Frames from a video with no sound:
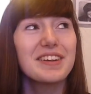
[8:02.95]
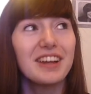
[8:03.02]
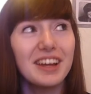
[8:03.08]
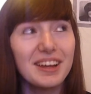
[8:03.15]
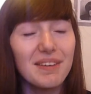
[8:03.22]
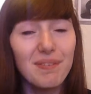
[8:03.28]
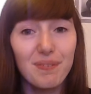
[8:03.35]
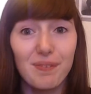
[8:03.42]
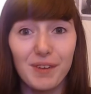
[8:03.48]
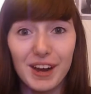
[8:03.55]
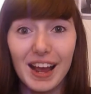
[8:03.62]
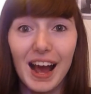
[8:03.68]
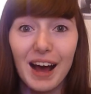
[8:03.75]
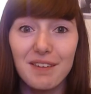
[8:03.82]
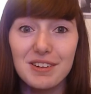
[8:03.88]
So like a
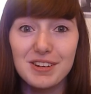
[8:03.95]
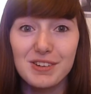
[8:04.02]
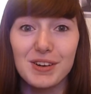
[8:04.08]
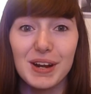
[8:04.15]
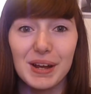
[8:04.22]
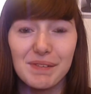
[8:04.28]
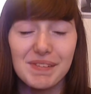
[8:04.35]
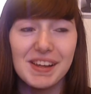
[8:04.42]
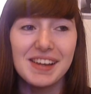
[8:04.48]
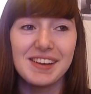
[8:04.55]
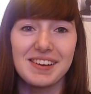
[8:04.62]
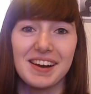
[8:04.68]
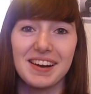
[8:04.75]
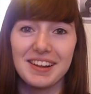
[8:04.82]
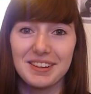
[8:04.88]
three hour trip
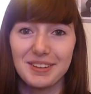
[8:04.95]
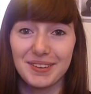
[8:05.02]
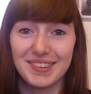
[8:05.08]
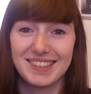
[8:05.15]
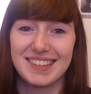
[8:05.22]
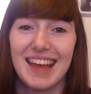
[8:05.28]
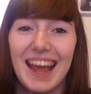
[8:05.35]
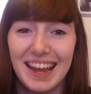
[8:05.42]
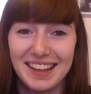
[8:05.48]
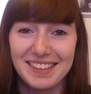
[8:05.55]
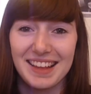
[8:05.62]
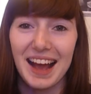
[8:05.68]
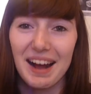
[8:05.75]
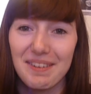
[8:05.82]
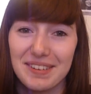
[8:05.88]
turned into a six
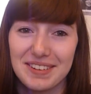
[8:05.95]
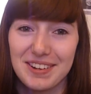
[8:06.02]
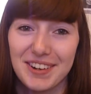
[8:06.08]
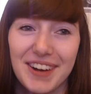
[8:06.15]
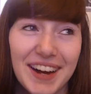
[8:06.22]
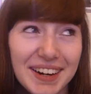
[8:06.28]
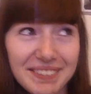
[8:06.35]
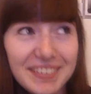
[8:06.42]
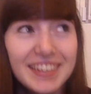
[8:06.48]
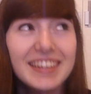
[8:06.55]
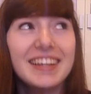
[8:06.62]
hour trip.